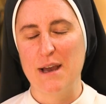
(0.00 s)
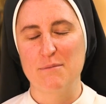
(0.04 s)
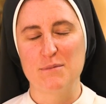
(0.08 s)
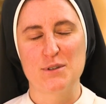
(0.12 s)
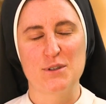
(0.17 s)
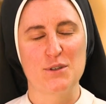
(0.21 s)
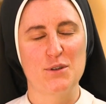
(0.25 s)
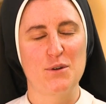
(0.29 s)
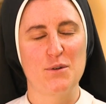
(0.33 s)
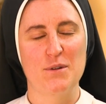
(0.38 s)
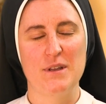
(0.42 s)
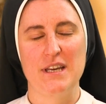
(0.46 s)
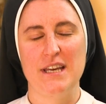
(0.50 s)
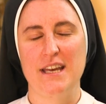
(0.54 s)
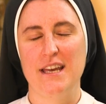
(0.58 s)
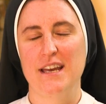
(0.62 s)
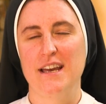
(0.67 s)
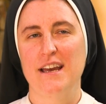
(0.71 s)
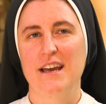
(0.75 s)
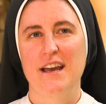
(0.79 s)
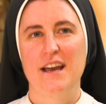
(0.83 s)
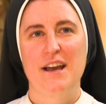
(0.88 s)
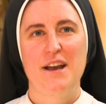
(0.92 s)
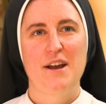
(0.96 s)

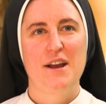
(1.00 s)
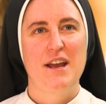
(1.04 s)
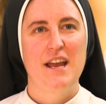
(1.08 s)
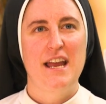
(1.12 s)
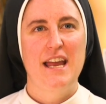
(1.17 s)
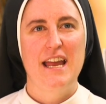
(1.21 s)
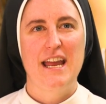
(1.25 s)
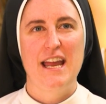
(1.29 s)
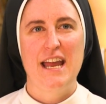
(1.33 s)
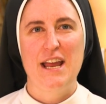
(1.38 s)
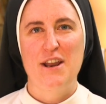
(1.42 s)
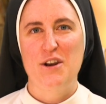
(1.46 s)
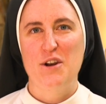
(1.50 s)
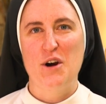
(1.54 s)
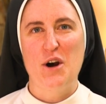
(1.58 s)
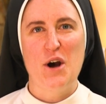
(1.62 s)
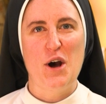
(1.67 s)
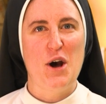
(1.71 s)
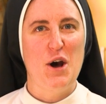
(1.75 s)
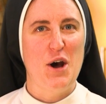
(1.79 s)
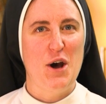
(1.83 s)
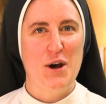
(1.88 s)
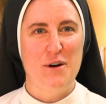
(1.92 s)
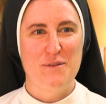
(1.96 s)
absolutely in
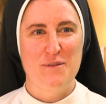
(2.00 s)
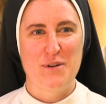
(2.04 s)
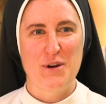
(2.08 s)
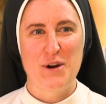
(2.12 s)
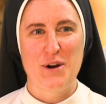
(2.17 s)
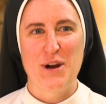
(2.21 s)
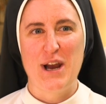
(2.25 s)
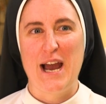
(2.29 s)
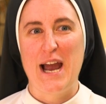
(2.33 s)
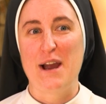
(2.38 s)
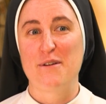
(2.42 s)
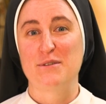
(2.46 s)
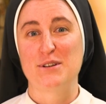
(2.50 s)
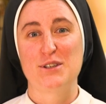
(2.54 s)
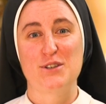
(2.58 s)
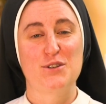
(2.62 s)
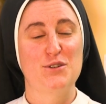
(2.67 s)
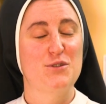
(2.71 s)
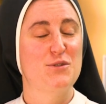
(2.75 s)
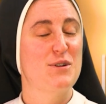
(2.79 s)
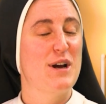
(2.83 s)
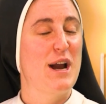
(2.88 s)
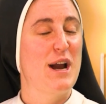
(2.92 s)
awe of her. I was